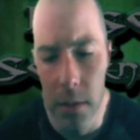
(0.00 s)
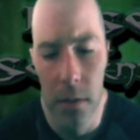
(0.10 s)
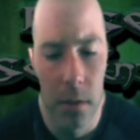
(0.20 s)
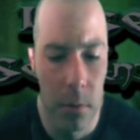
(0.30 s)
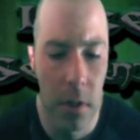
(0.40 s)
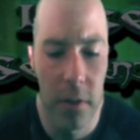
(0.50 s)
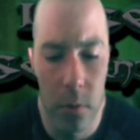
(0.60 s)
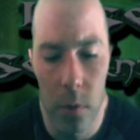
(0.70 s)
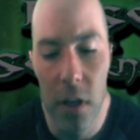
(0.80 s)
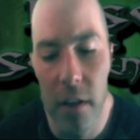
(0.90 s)

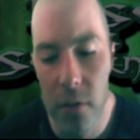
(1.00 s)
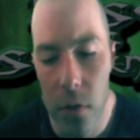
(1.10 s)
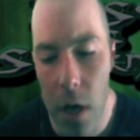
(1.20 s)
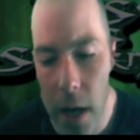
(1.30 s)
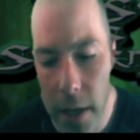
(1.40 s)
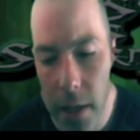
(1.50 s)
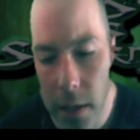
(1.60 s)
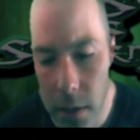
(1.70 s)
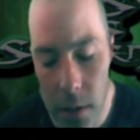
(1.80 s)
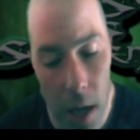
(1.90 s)
whatever, I
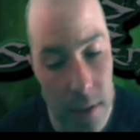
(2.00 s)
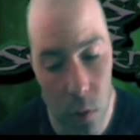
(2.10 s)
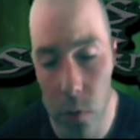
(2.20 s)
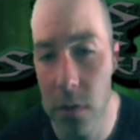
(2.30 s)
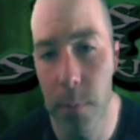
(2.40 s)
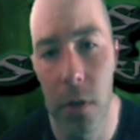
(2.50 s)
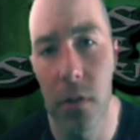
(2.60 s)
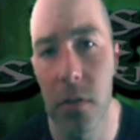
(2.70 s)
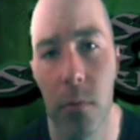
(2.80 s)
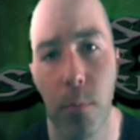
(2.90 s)
told this
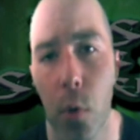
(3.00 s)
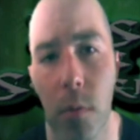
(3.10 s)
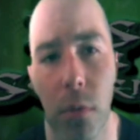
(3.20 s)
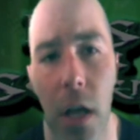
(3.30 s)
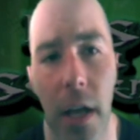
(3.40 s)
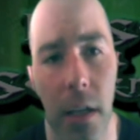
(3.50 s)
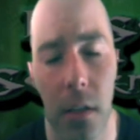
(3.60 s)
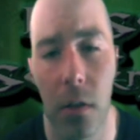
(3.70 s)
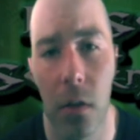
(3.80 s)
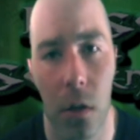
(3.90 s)
person point blank, I